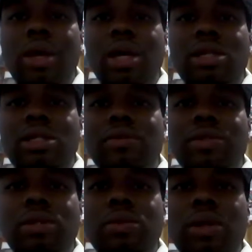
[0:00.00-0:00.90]
as if
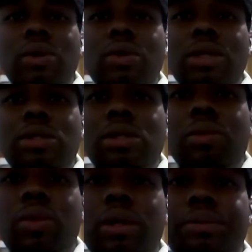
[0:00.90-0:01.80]
she were going
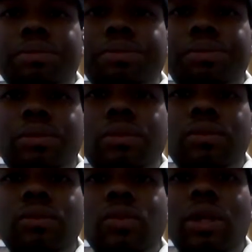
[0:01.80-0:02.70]
somewhere.
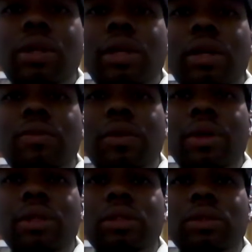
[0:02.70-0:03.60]
Danny
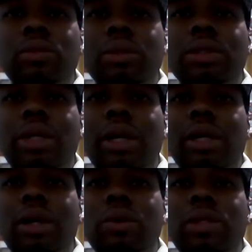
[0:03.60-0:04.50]
Ferguson was a
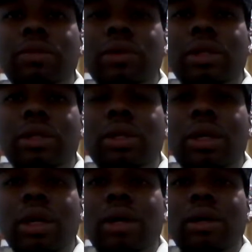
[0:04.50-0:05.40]
co-defendant
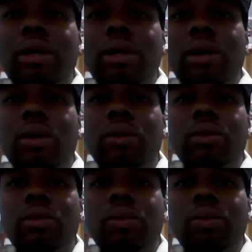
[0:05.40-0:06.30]

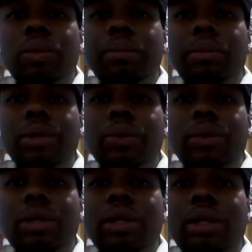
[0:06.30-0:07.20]
along with
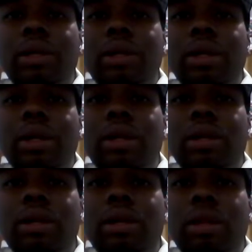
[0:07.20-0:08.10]
Bill Clinton
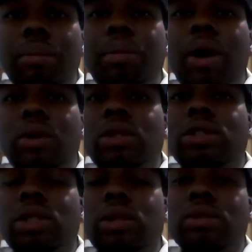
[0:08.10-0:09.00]
in the Paula
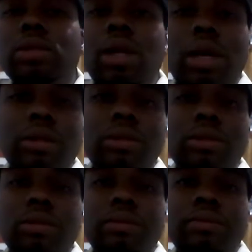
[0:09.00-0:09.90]
Jones
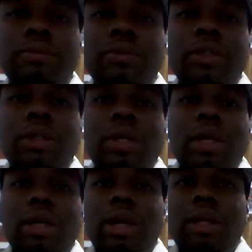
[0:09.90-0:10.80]
lawsuit.
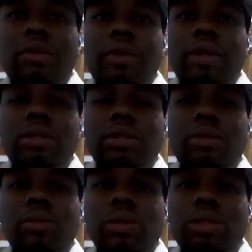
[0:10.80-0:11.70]
Kathy
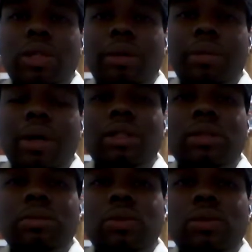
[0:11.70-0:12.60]
Ferguson was a
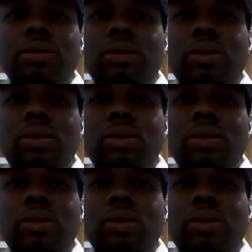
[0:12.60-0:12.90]
possible